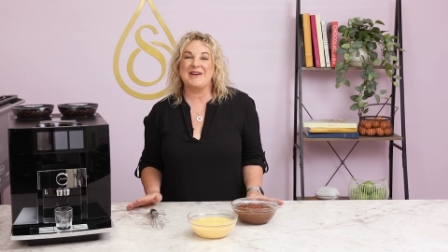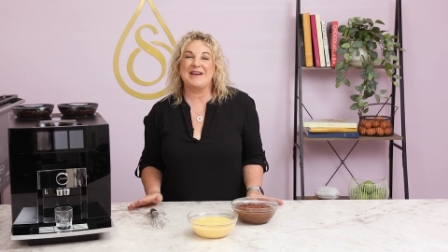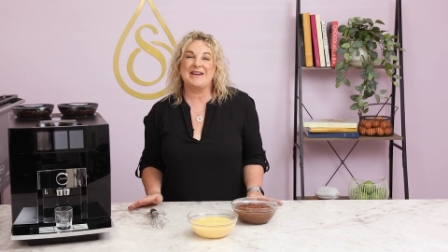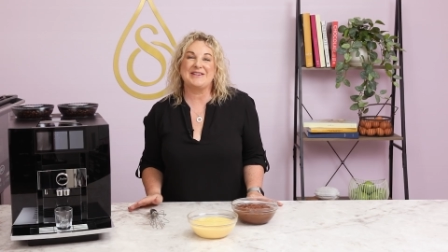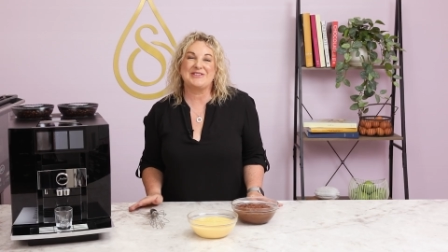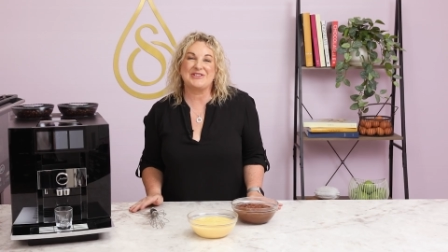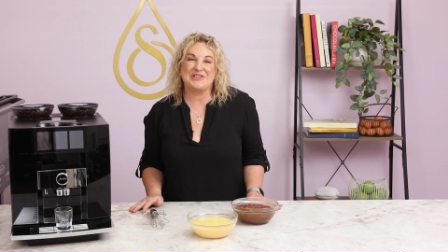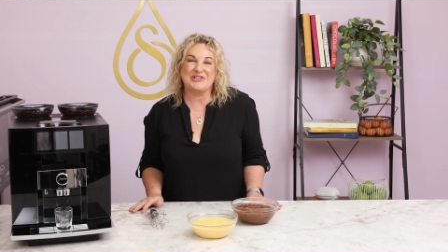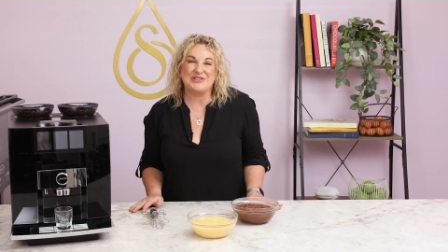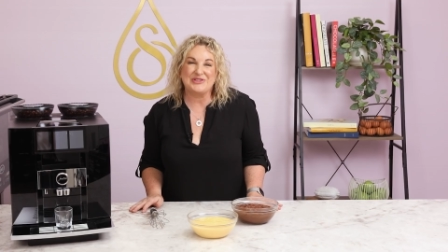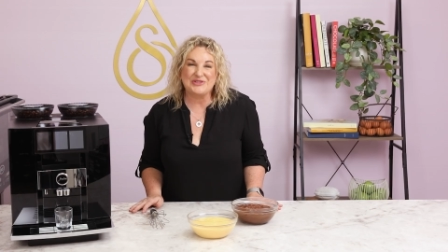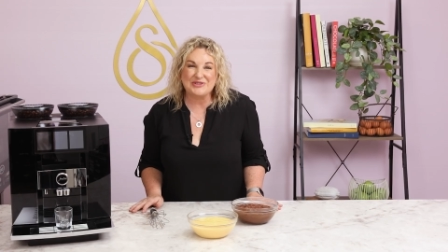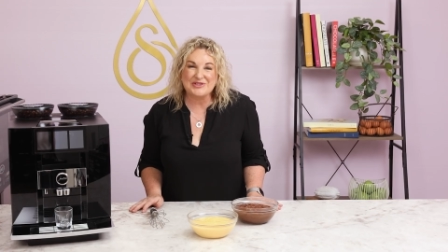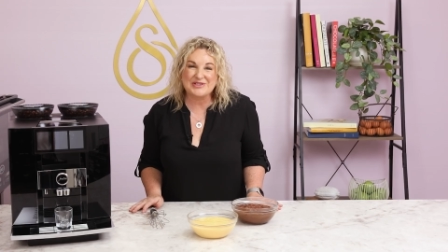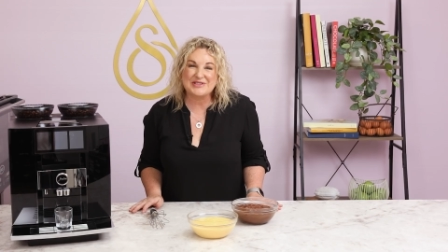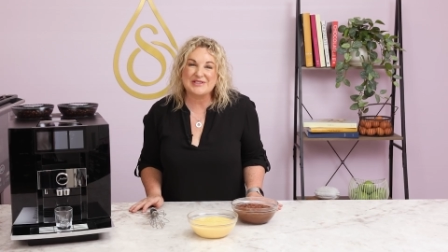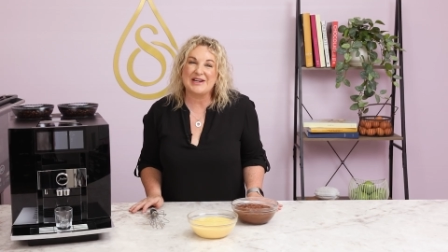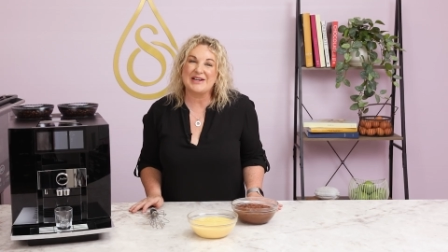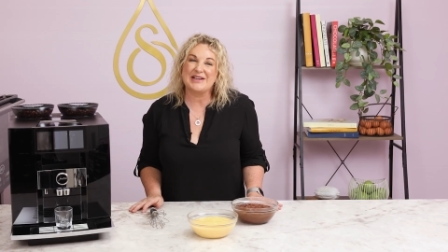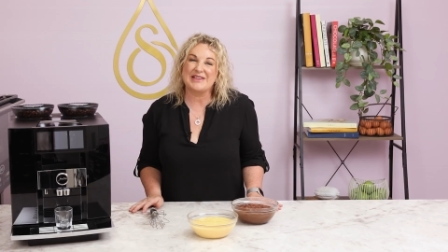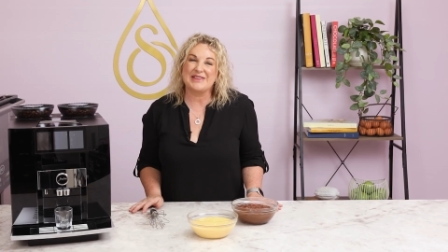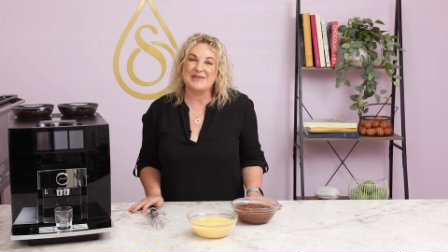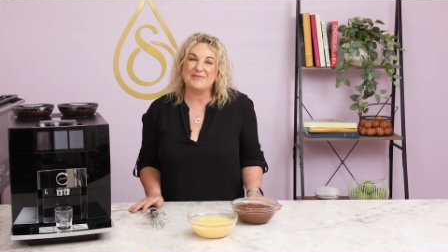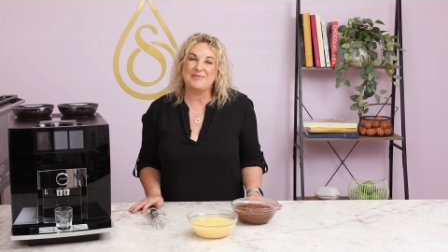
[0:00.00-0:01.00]
around to your
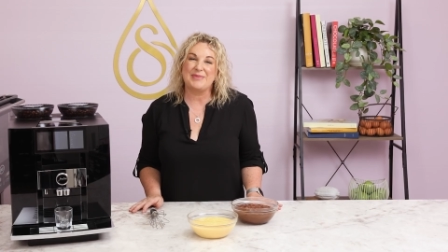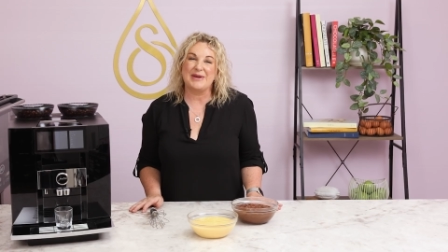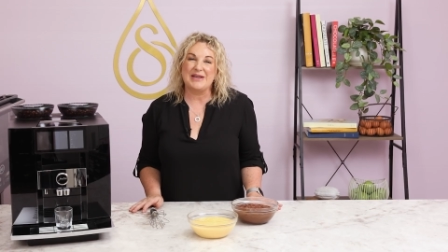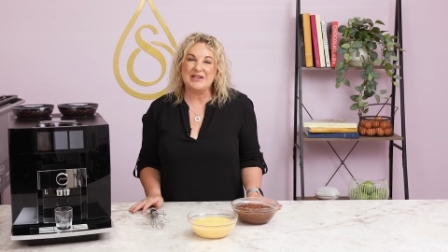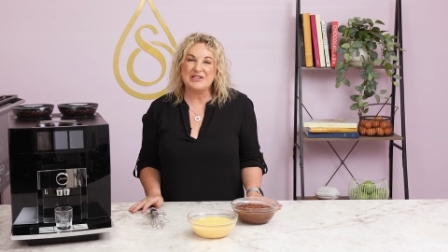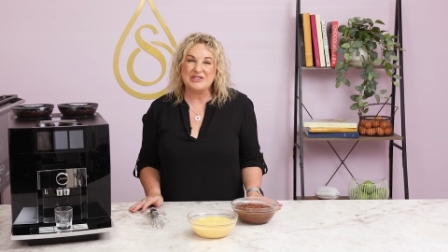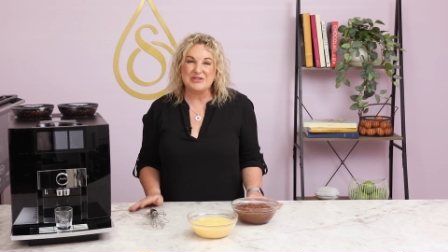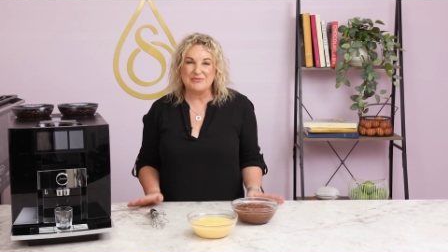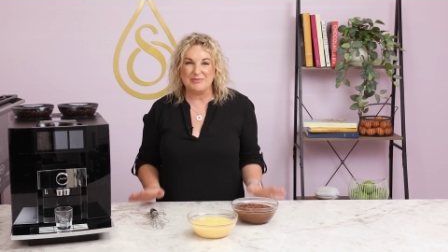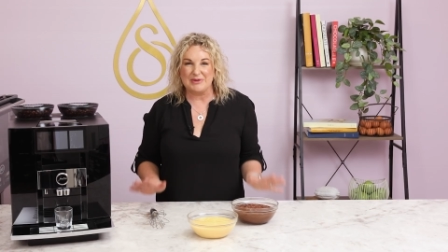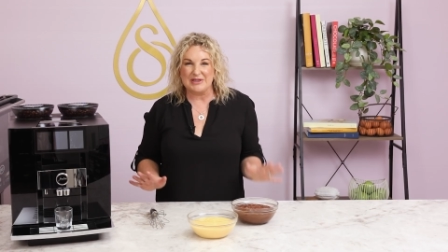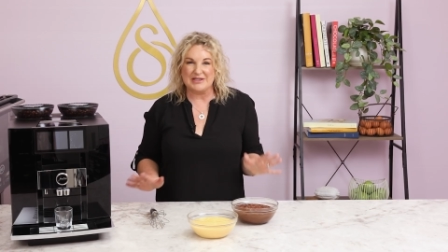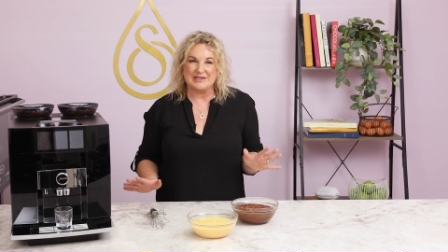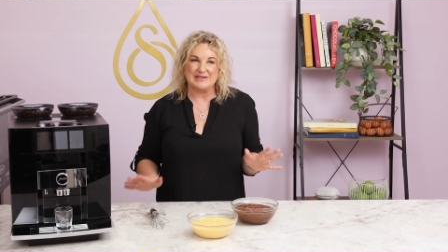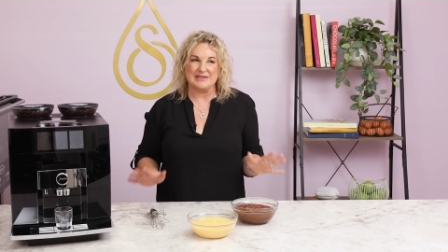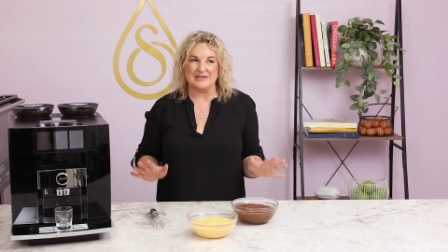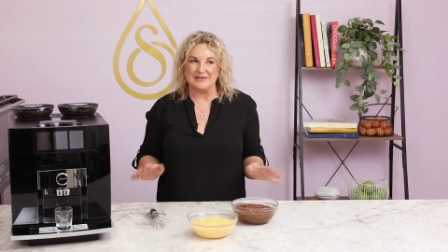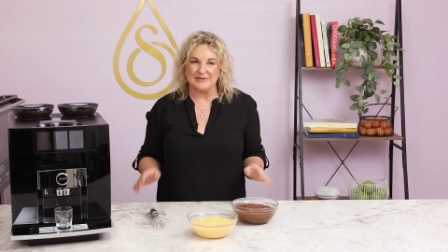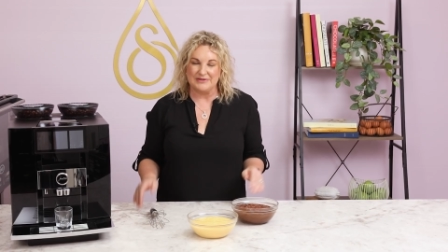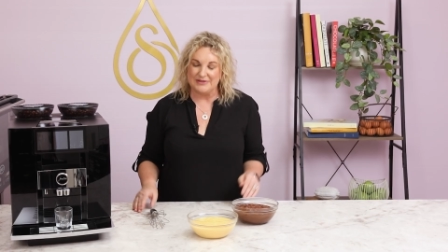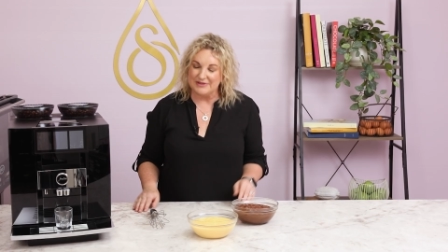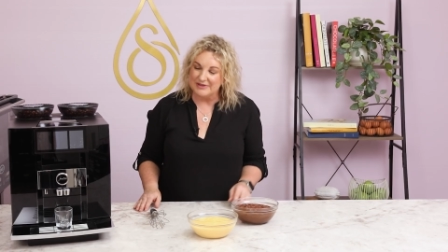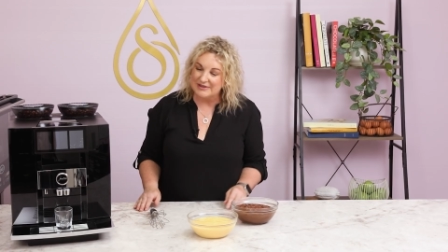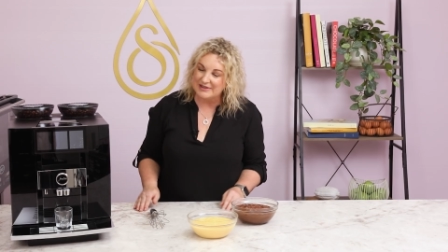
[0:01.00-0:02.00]
side of the bench because
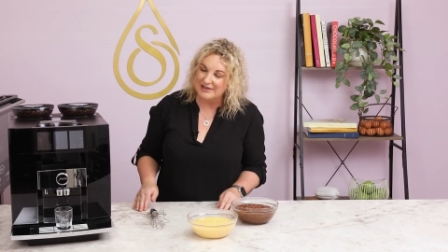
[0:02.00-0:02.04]
I